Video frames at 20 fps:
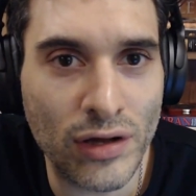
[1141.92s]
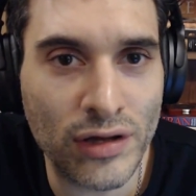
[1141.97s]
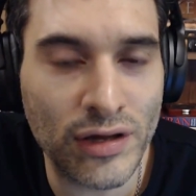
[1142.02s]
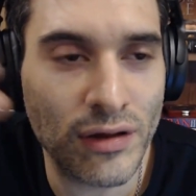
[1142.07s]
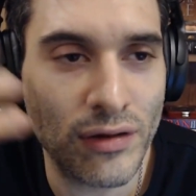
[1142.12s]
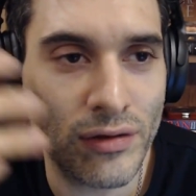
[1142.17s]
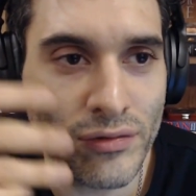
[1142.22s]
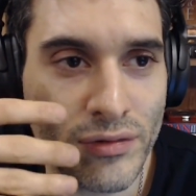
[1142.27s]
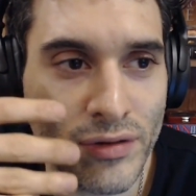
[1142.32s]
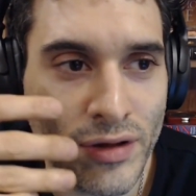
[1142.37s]
like
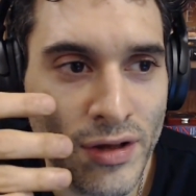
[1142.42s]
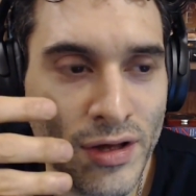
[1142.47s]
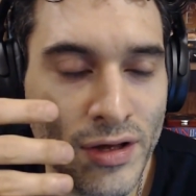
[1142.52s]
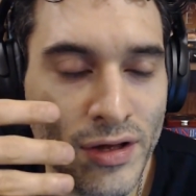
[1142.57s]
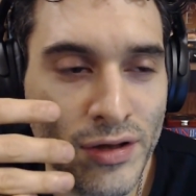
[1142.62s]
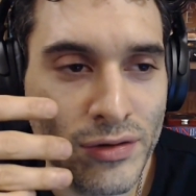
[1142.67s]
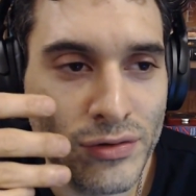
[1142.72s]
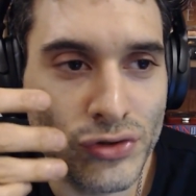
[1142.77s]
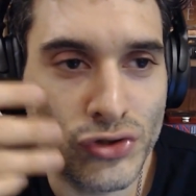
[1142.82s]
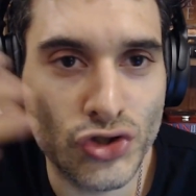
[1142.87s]

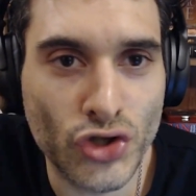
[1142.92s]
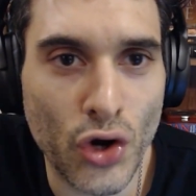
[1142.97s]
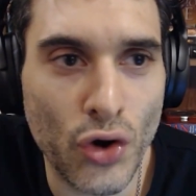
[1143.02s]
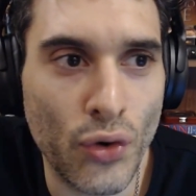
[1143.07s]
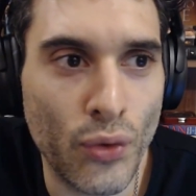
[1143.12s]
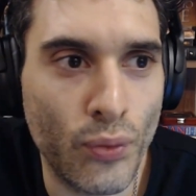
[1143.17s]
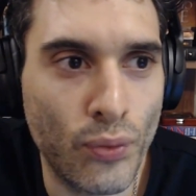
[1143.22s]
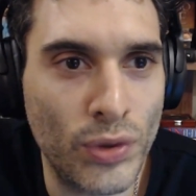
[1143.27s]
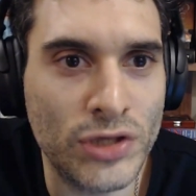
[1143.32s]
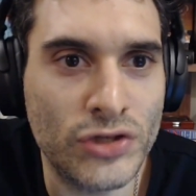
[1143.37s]

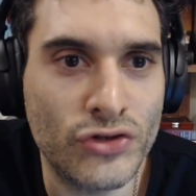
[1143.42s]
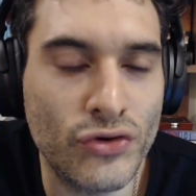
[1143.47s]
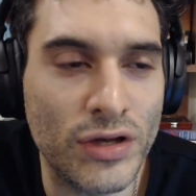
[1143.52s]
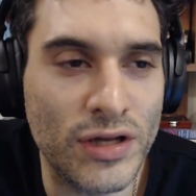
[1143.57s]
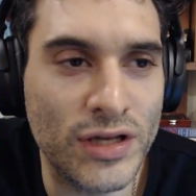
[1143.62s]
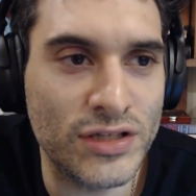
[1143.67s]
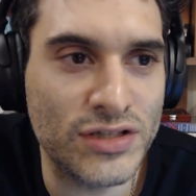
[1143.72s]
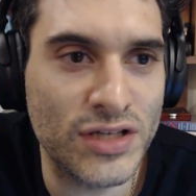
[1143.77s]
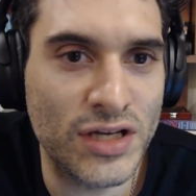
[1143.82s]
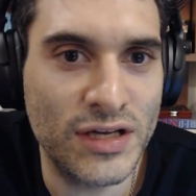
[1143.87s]
show which
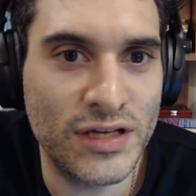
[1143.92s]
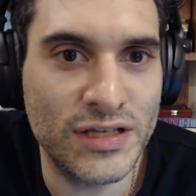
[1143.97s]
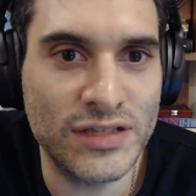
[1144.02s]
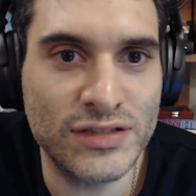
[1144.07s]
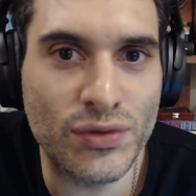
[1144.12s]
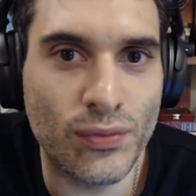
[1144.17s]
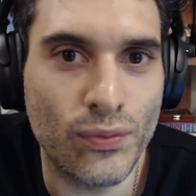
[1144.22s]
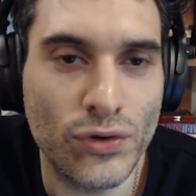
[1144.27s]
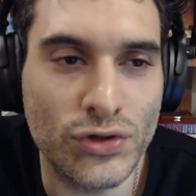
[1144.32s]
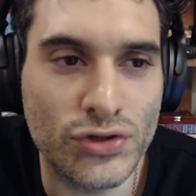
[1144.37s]
religion
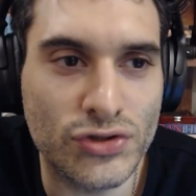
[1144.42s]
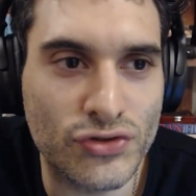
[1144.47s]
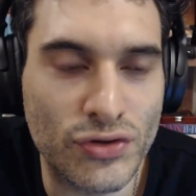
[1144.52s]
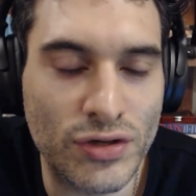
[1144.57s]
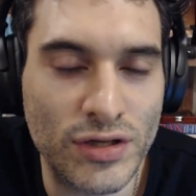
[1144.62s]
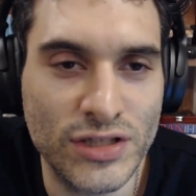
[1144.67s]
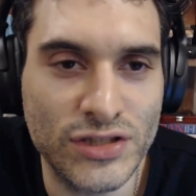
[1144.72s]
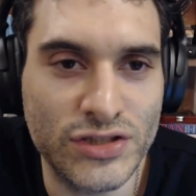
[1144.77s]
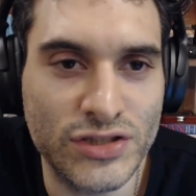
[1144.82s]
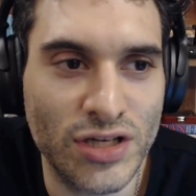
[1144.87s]
is the worst
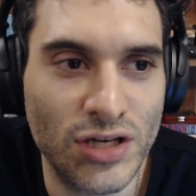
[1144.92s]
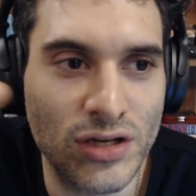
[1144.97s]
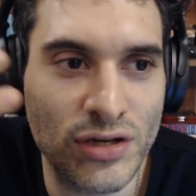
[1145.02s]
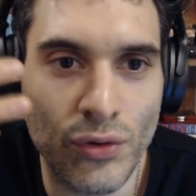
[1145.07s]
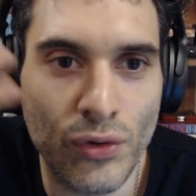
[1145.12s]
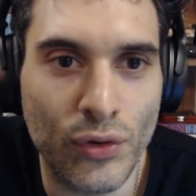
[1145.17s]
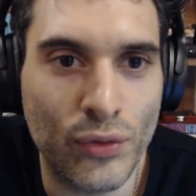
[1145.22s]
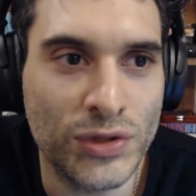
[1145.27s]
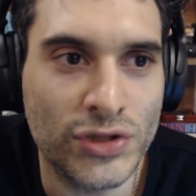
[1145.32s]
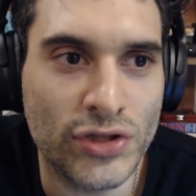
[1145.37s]
religion
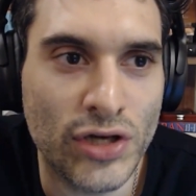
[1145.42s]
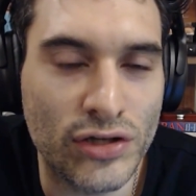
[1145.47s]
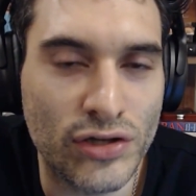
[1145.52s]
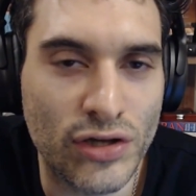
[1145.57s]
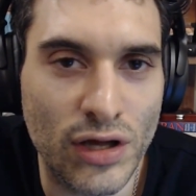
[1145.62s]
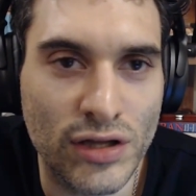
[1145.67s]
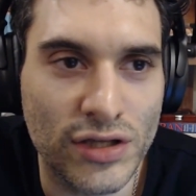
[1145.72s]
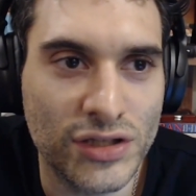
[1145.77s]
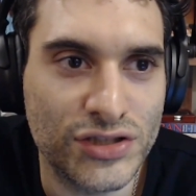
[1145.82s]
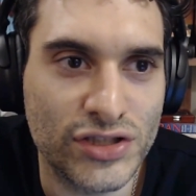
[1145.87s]
or which
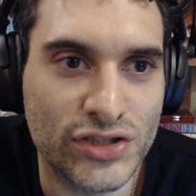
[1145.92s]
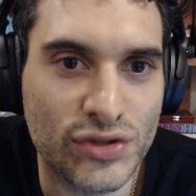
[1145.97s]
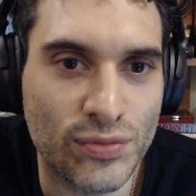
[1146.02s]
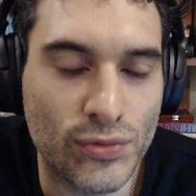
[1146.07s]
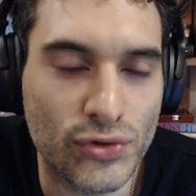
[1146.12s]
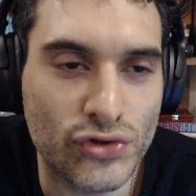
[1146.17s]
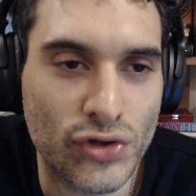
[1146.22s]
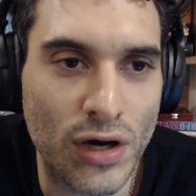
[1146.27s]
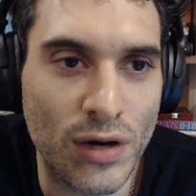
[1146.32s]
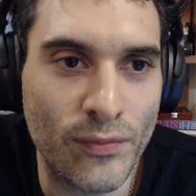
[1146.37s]
ideology is the
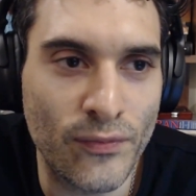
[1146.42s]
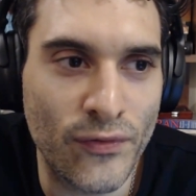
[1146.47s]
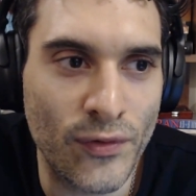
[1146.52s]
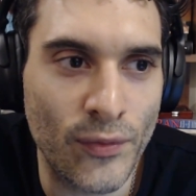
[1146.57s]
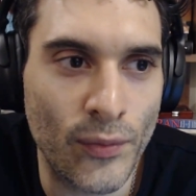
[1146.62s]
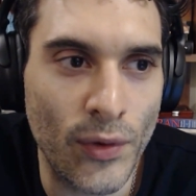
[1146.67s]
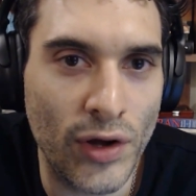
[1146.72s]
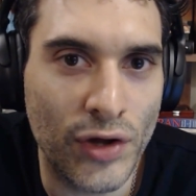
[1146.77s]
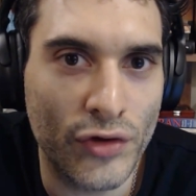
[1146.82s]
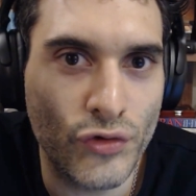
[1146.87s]
most
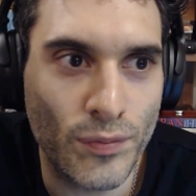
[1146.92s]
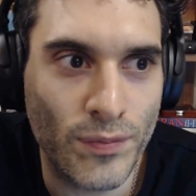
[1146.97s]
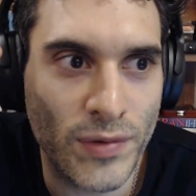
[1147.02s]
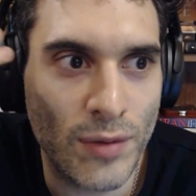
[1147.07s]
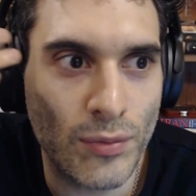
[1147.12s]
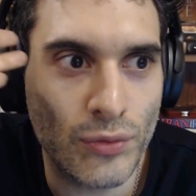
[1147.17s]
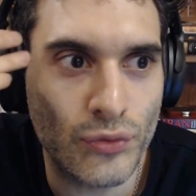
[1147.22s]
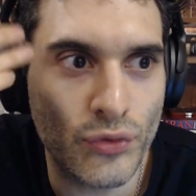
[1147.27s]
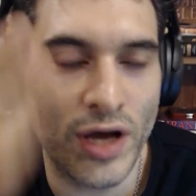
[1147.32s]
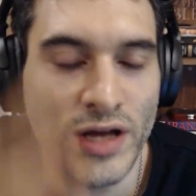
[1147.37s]
harmful one to be
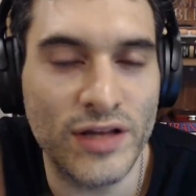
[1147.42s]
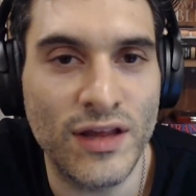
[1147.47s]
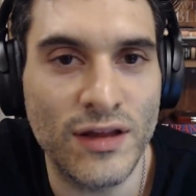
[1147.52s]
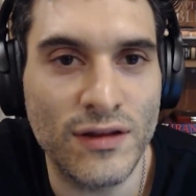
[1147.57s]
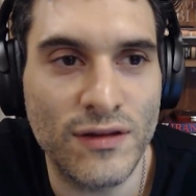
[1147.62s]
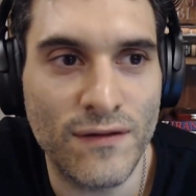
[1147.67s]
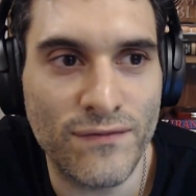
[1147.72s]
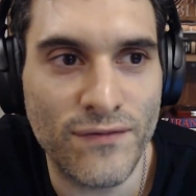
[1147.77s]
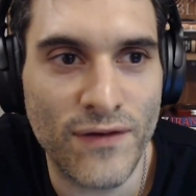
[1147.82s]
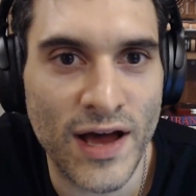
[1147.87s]
able to
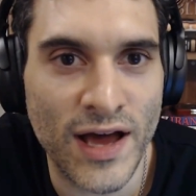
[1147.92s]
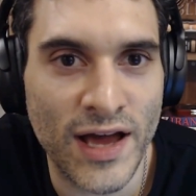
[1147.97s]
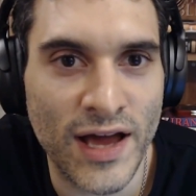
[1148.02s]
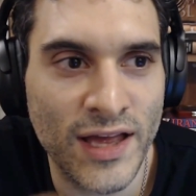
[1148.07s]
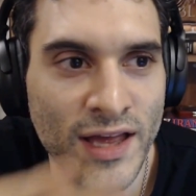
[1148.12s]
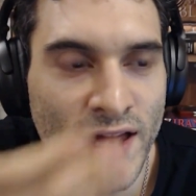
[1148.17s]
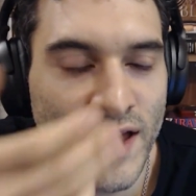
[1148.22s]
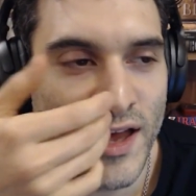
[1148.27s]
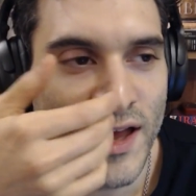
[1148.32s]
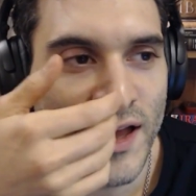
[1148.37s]

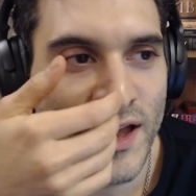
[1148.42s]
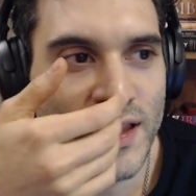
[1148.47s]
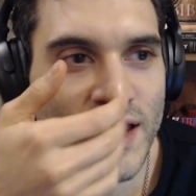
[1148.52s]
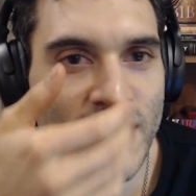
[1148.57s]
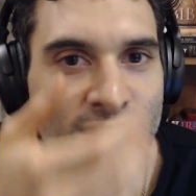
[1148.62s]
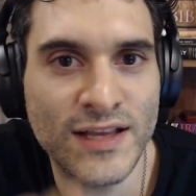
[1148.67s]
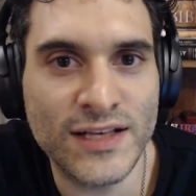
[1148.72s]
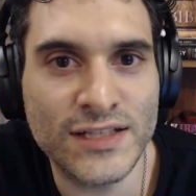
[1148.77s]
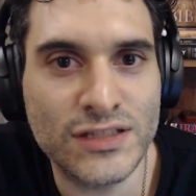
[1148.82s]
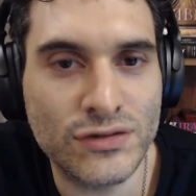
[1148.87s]
identify
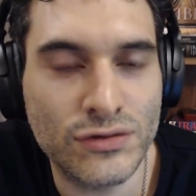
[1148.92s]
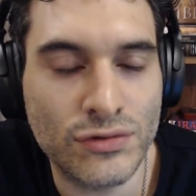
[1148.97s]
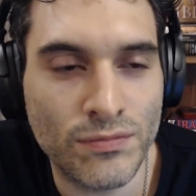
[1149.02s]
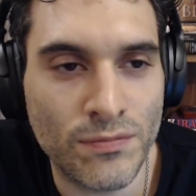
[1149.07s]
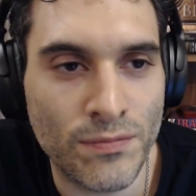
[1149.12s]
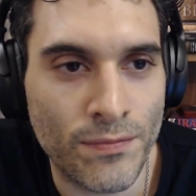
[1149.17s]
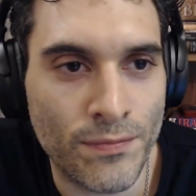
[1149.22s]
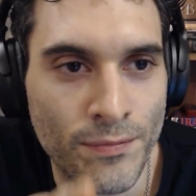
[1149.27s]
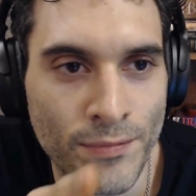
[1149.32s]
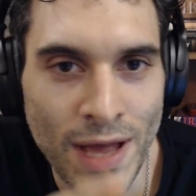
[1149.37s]
that this
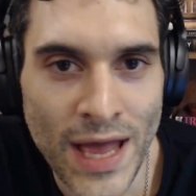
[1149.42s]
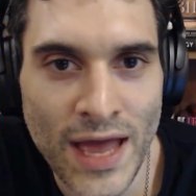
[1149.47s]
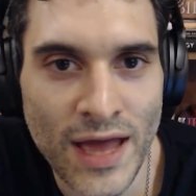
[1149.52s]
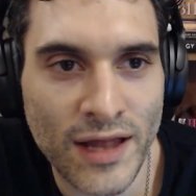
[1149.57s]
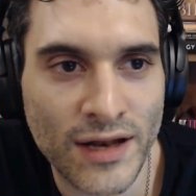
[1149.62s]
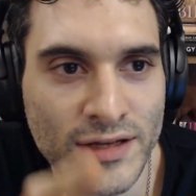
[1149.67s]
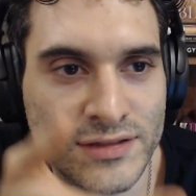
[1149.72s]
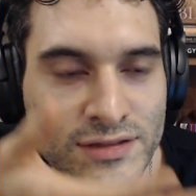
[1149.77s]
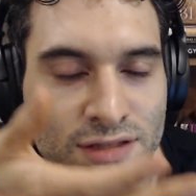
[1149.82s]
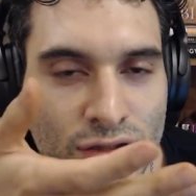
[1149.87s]

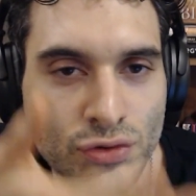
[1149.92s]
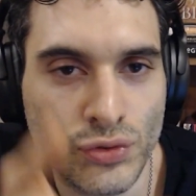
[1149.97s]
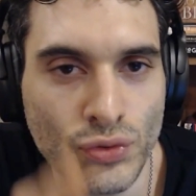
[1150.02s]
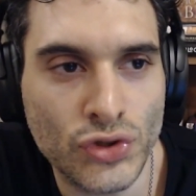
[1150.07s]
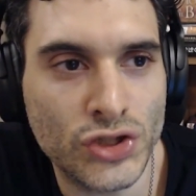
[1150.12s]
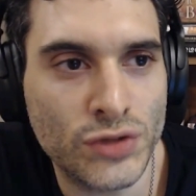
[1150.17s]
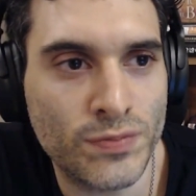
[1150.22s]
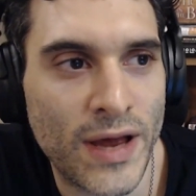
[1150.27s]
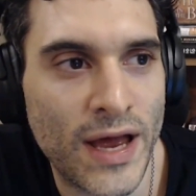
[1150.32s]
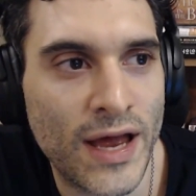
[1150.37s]
man is a
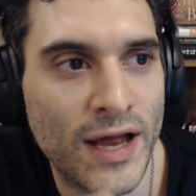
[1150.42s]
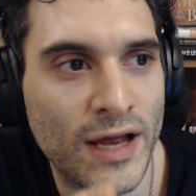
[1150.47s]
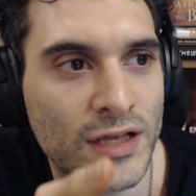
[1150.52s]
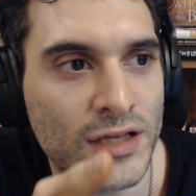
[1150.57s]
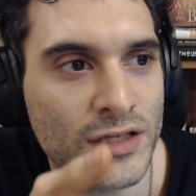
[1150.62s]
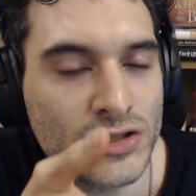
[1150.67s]
douchebag.